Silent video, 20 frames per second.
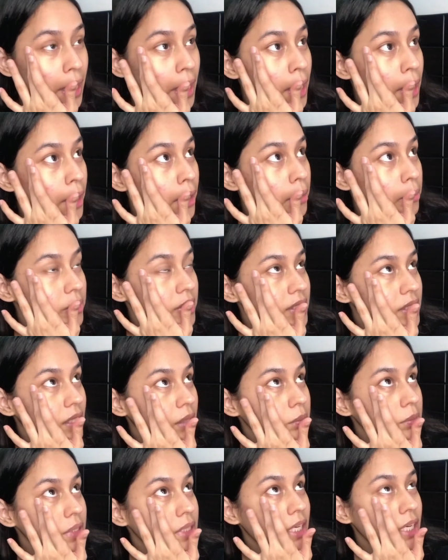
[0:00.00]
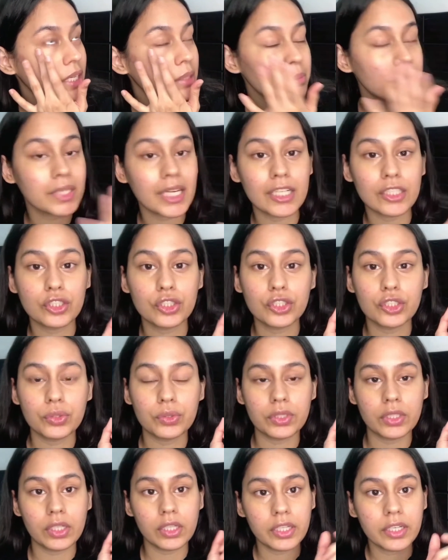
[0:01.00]
But sometimes I'll just use a
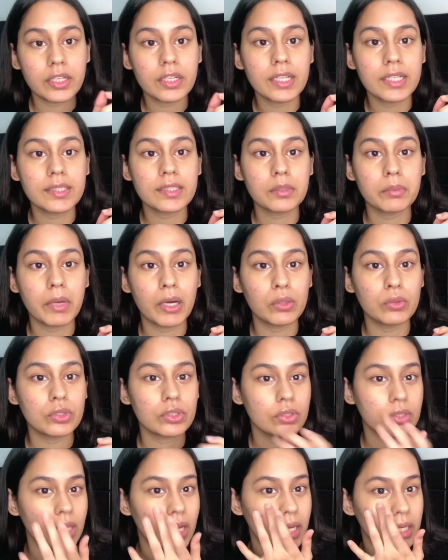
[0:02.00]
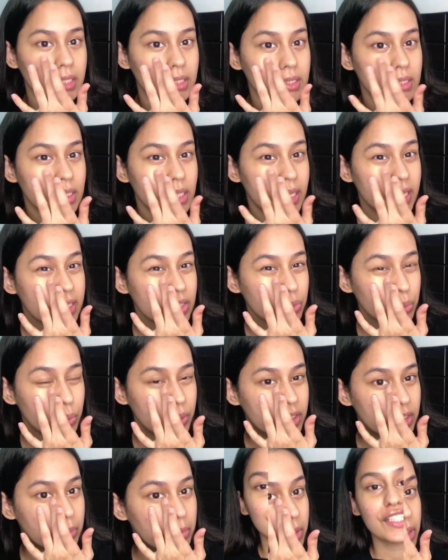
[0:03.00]
little less amount so that it's less
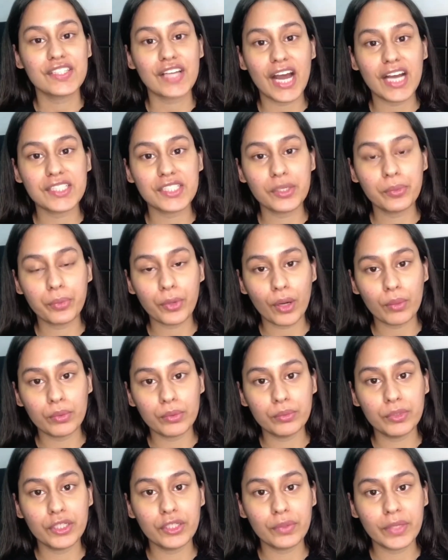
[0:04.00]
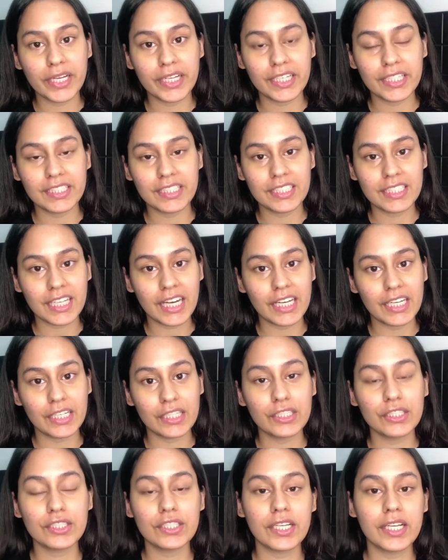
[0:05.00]
visible. So as you probably read in the title,
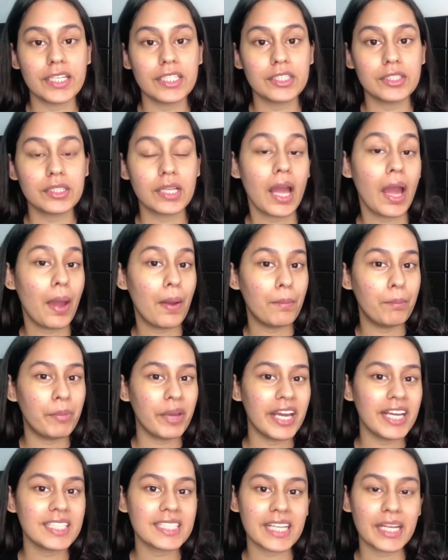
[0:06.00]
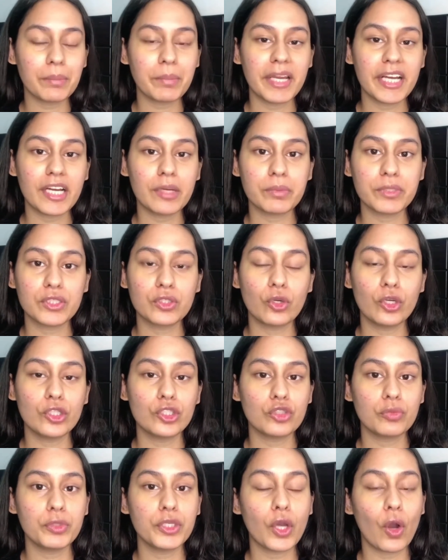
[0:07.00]
today's base and makeup is going to
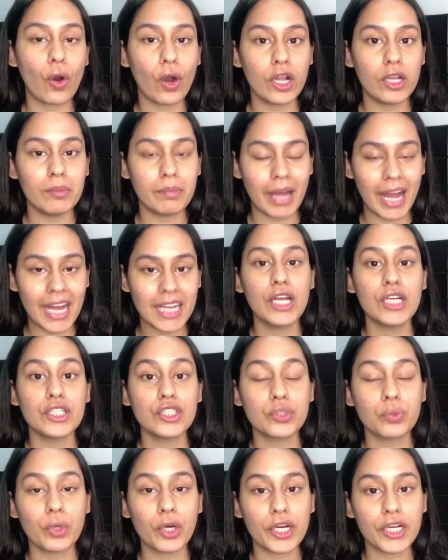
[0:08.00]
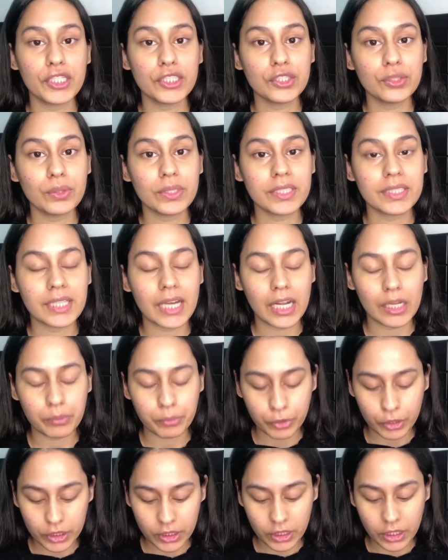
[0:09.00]
be all matte. So what I'll do is I'll
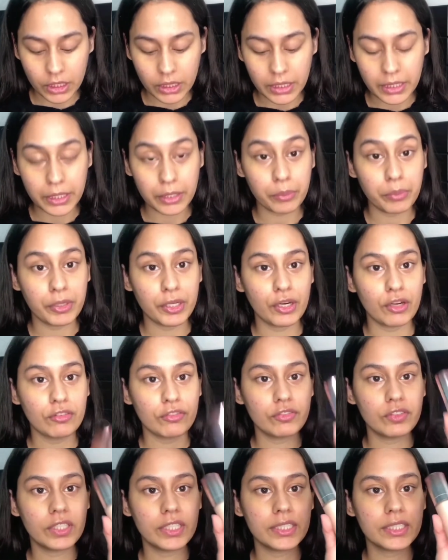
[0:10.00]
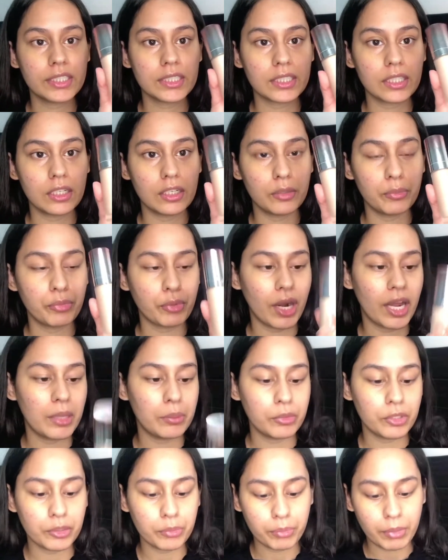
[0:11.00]
put a little bit of this
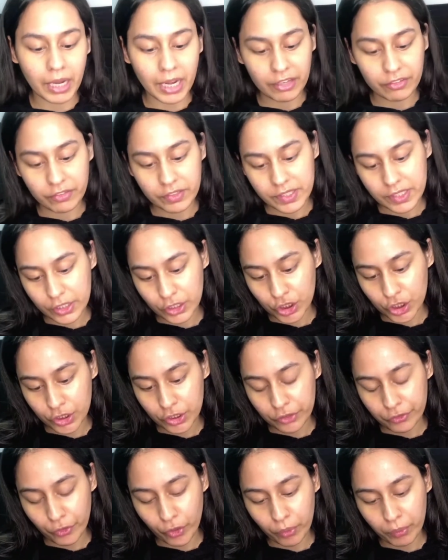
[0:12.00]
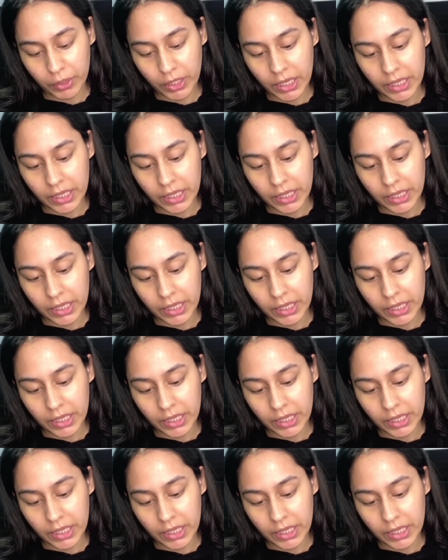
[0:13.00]
primer by Physicians Formula.